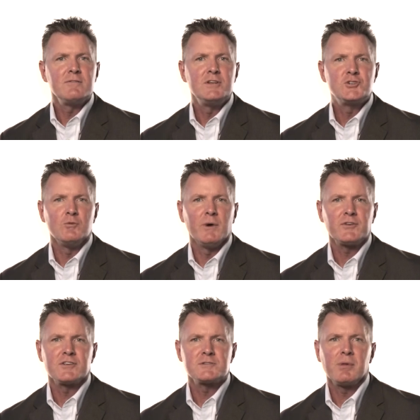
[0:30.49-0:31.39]
individual
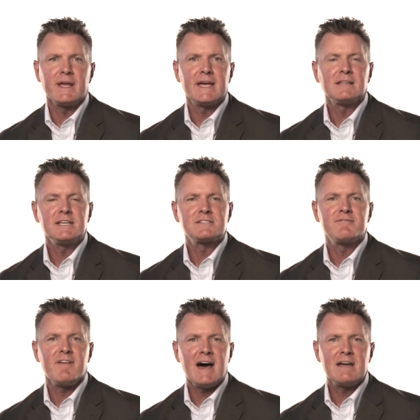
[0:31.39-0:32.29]
must display at least
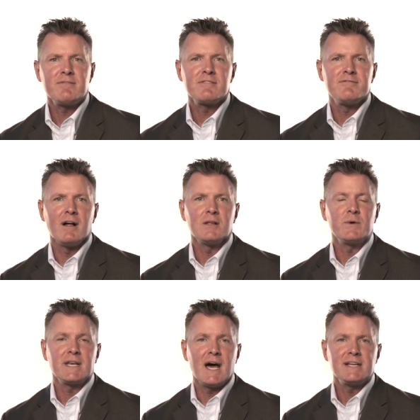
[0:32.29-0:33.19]
5 of the
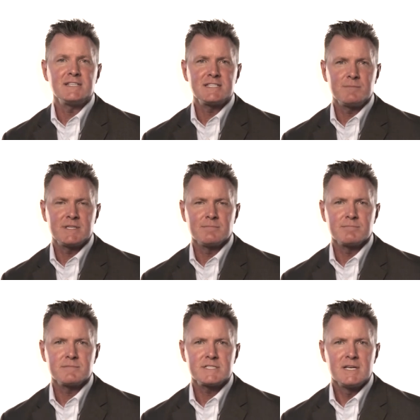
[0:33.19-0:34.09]
following 9
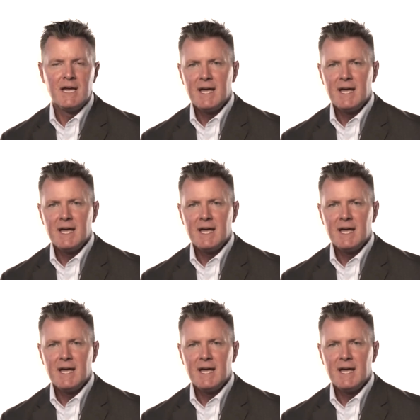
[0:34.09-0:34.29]
symptoms: